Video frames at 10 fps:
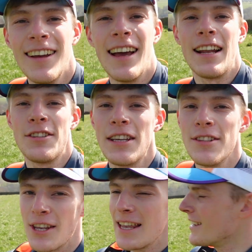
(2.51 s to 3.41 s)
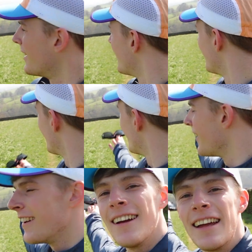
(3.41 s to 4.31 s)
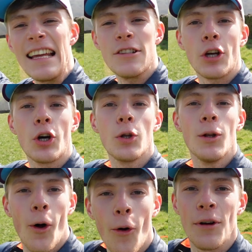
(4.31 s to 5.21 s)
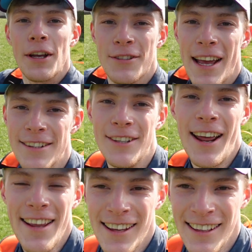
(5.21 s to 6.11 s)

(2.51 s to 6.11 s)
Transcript: And as you can see, it is a glorious day today.